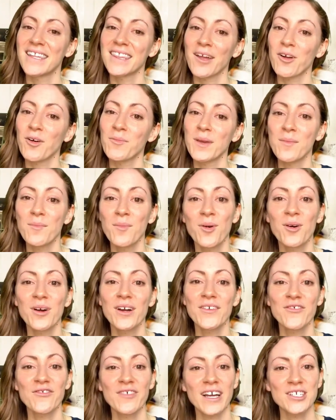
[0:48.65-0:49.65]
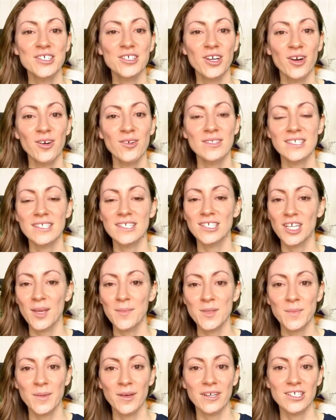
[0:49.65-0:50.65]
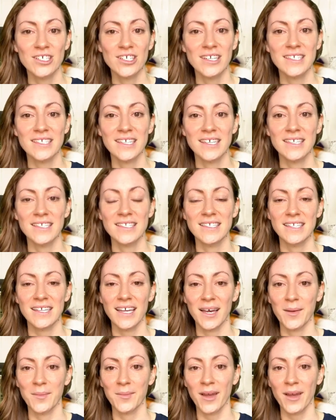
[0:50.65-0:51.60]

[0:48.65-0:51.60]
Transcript: There will be more fresh goats and sheep's milk cheeses